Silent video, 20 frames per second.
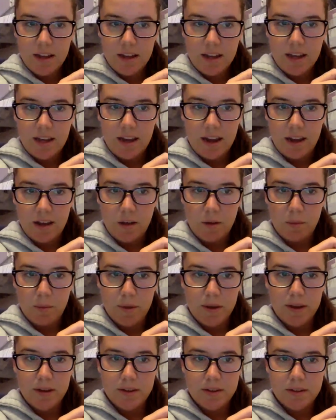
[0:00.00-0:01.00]
can help
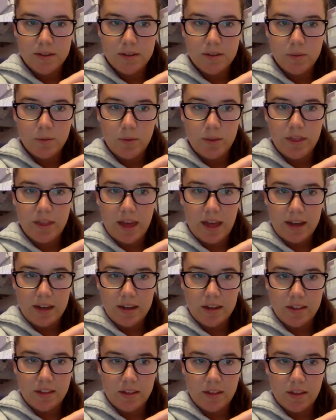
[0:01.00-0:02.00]
us with
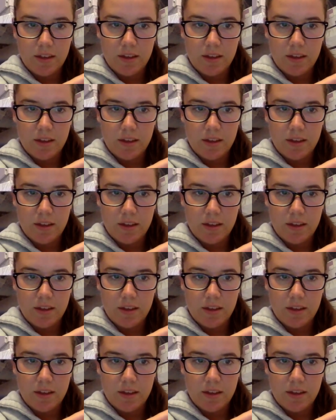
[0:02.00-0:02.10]
anything.